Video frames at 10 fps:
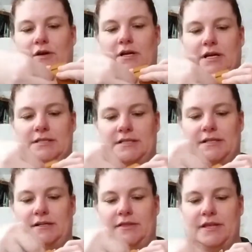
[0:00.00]
all kinds of
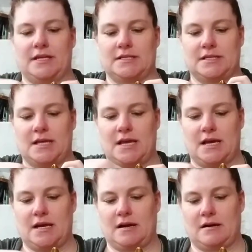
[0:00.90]
little things in
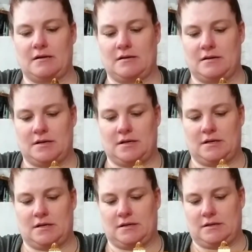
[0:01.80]
there.
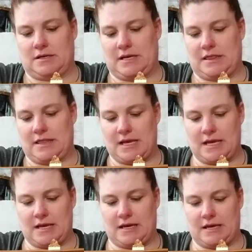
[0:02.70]
And
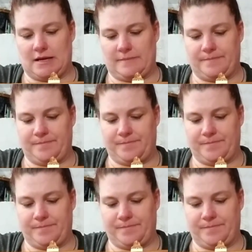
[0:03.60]
then